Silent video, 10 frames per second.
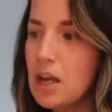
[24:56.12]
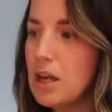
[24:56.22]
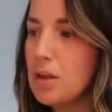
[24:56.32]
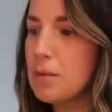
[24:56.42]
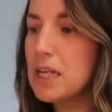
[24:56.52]

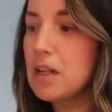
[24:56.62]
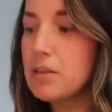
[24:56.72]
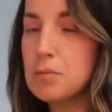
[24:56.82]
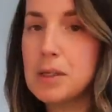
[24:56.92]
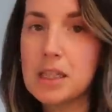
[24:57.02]
He
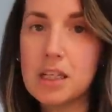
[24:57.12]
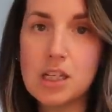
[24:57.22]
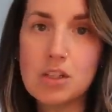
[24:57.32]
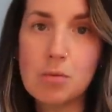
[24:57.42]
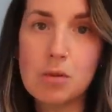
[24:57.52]
loves being in the
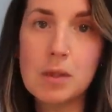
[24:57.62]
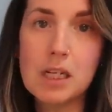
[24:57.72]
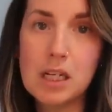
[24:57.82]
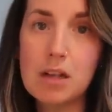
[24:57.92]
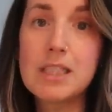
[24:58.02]
kitchen with me
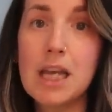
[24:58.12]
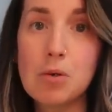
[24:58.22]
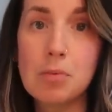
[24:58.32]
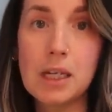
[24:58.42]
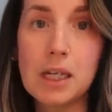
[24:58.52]
and he loves
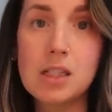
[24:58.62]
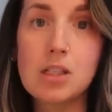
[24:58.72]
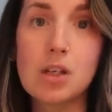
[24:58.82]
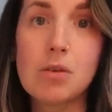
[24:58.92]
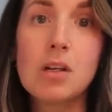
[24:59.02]
helping.
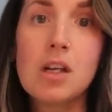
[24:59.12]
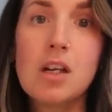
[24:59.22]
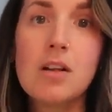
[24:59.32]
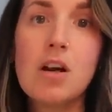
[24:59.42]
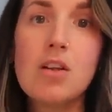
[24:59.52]
So
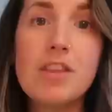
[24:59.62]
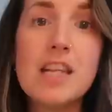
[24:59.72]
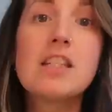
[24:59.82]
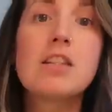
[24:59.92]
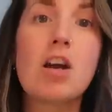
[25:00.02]

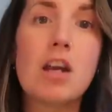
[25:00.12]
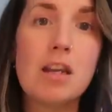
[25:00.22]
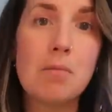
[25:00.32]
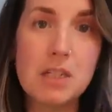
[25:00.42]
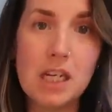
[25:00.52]
this, I
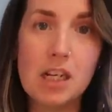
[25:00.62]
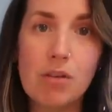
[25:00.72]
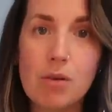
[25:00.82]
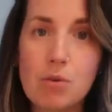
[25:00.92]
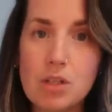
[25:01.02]

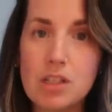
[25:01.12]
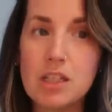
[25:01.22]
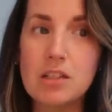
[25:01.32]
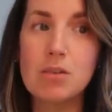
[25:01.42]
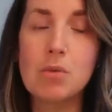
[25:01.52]

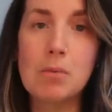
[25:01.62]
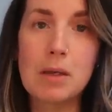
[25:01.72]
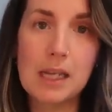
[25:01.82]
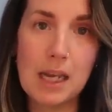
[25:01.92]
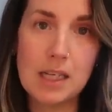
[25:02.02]
wanted so that we can
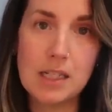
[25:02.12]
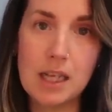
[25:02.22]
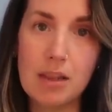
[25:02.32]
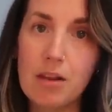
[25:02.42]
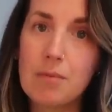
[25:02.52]
make cakes
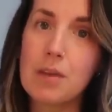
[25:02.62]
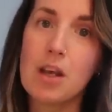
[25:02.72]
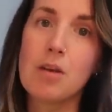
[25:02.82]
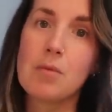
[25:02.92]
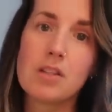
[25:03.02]
together,
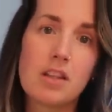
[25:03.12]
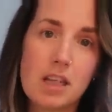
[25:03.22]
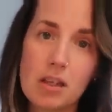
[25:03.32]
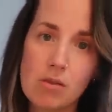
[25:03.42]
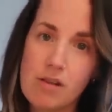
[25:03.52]
because I
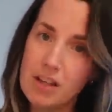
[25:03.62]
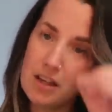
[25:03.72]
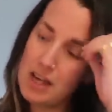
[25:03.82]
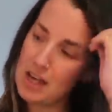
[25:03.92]
think he'll love it.